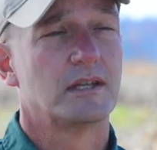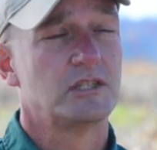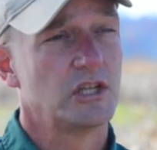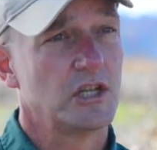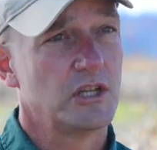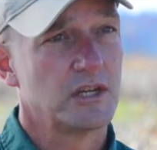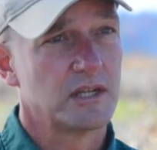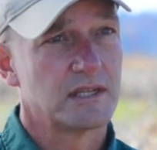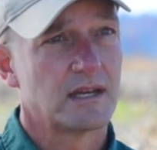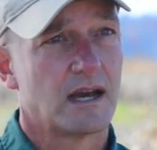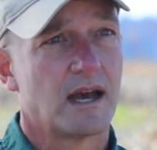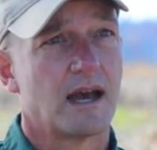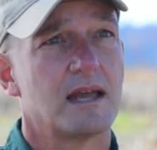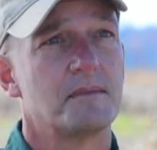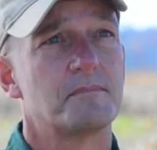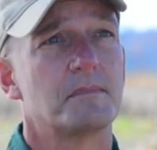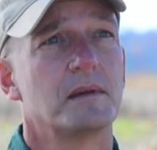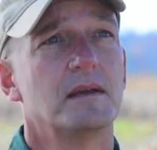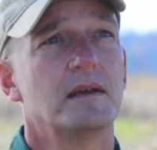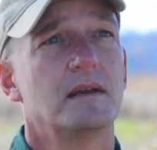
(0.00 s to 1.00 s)
a
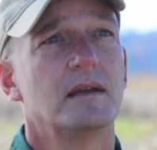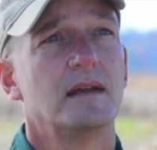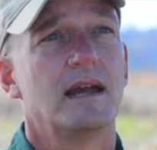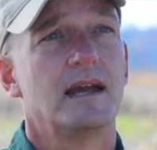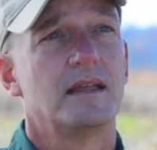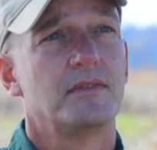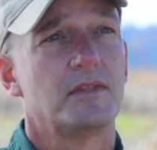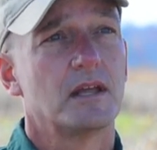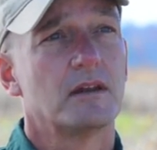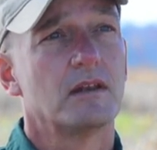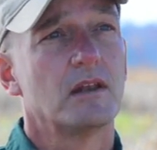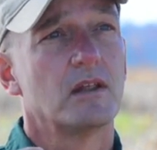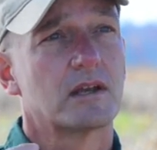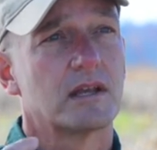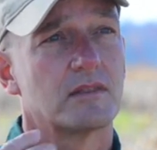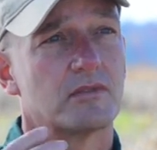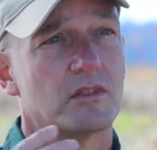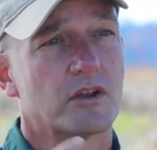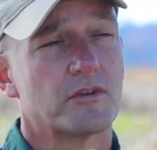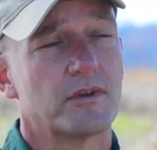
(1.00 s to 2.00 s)
genotype and then
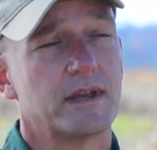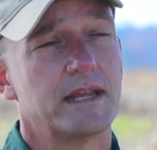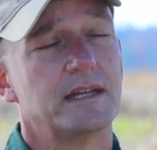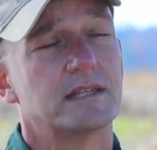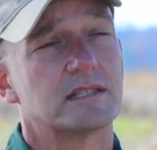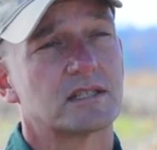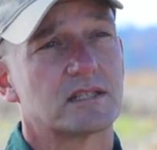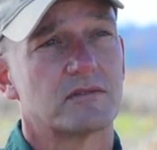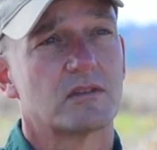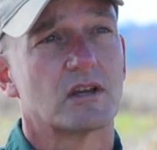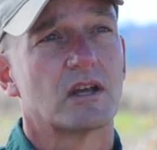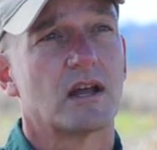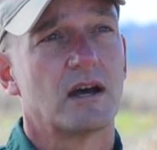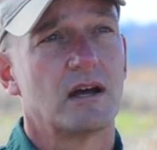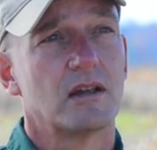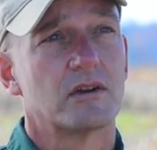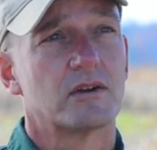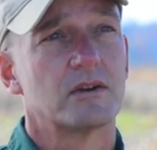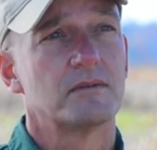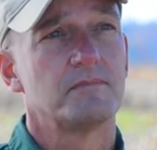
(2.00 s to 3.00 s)
look at the greenness of the
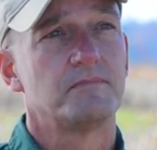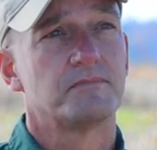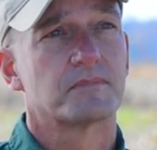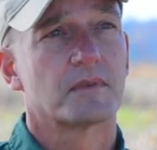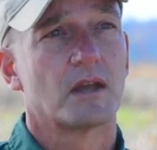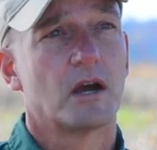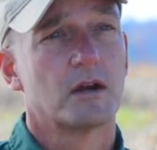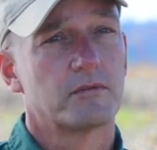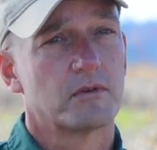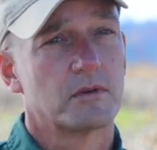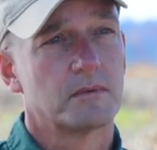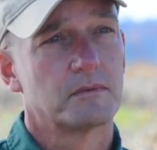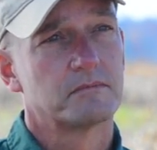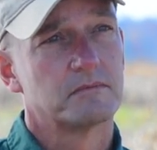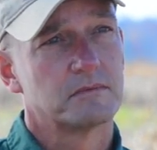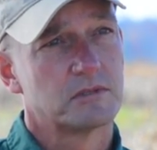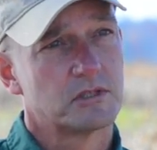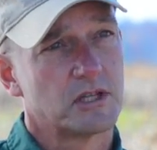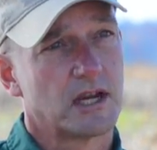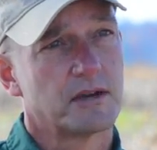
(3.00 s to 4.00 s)
color over
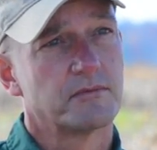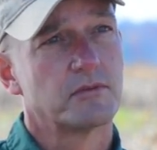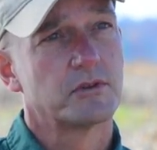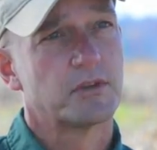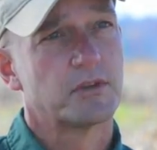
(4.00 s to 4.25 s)
several